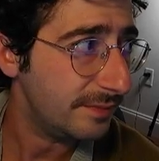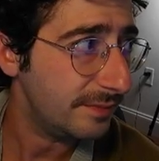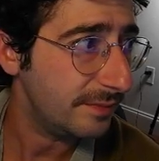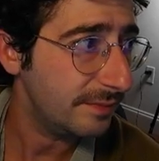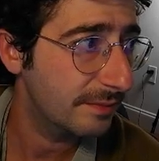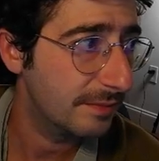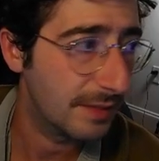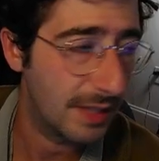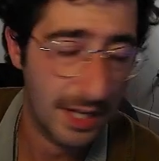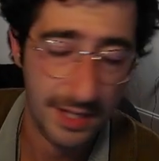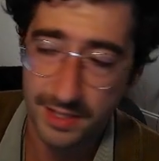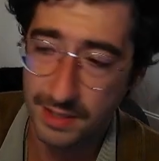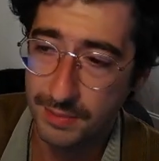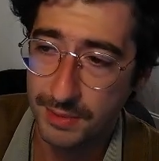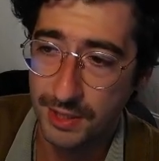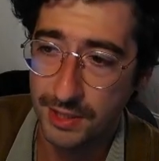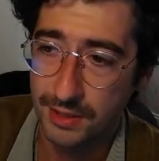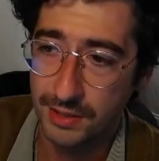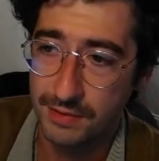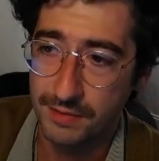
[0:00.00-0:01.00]
Because I'm
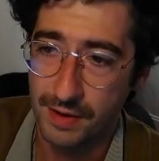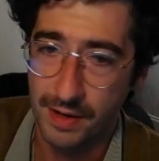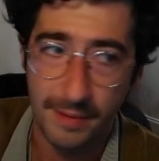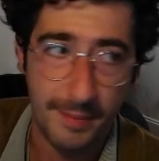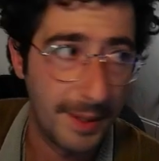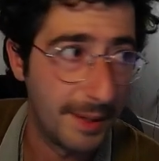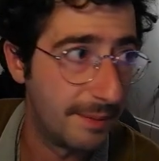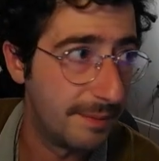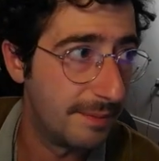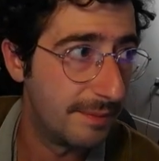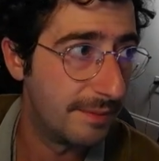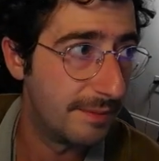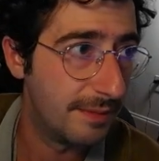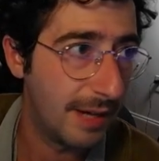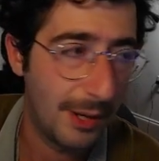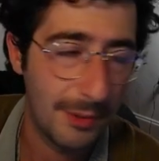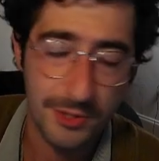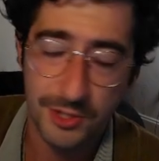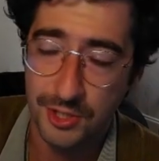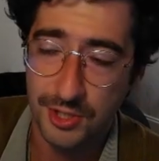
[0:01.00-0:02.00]
literally vibing. I
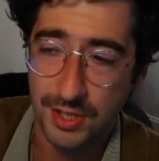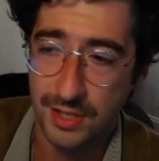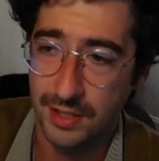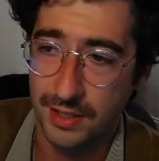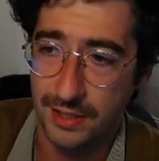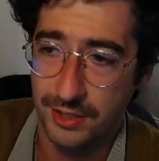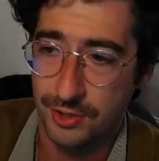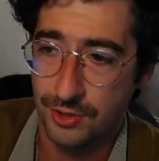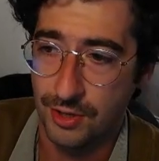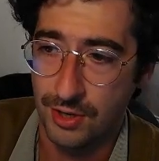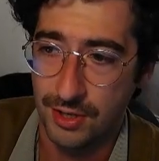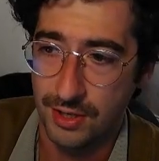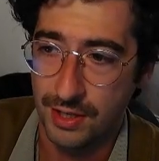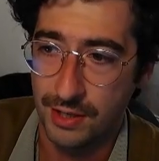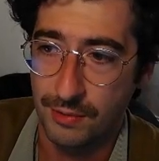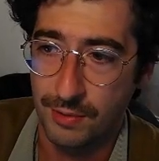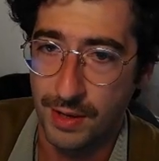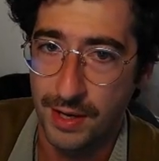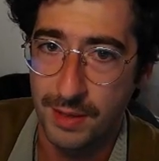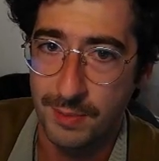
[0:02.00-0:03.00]
was just going to like draw like
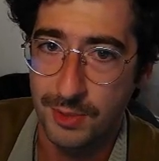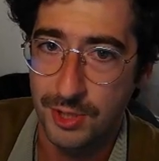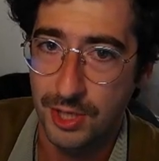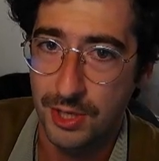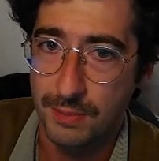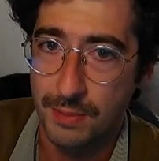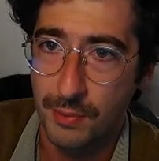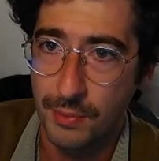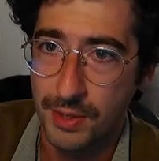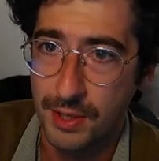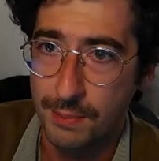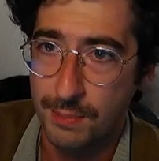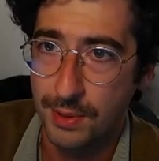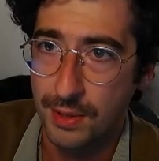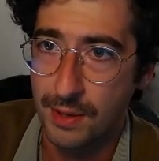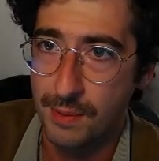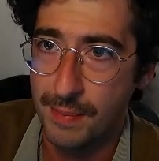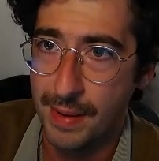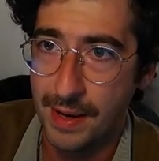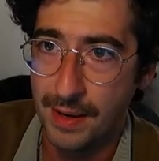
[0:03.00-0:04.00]
random shit, but we could pull
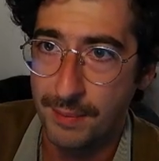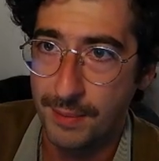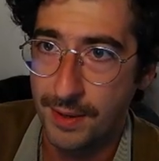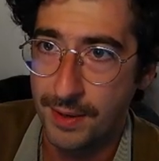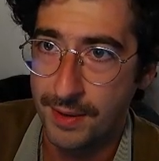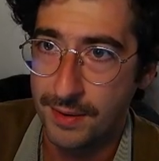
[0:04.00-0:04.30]
up Magma.